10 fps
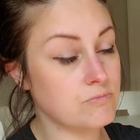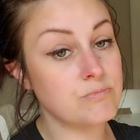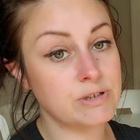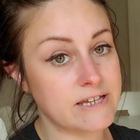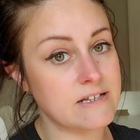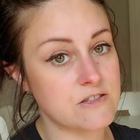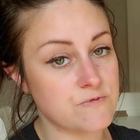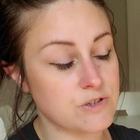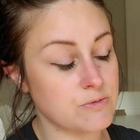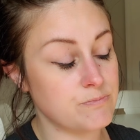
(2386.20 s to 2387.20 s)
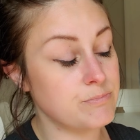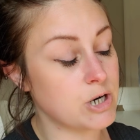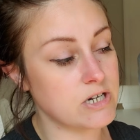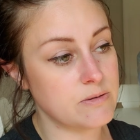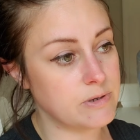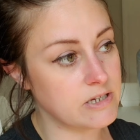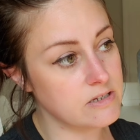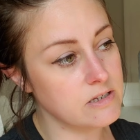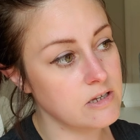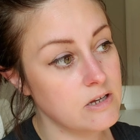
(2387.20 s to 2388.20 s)
plans for the party. But
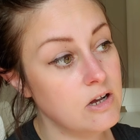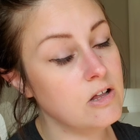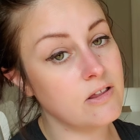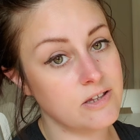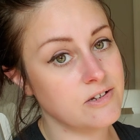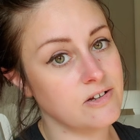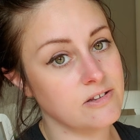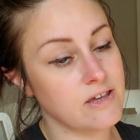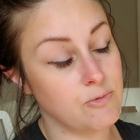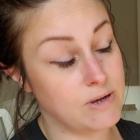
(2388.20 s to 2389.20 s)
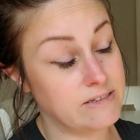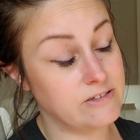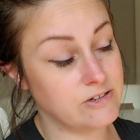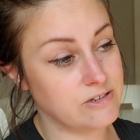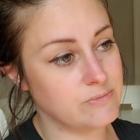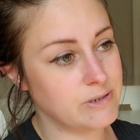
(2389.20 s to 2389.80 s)
all in all, it went good.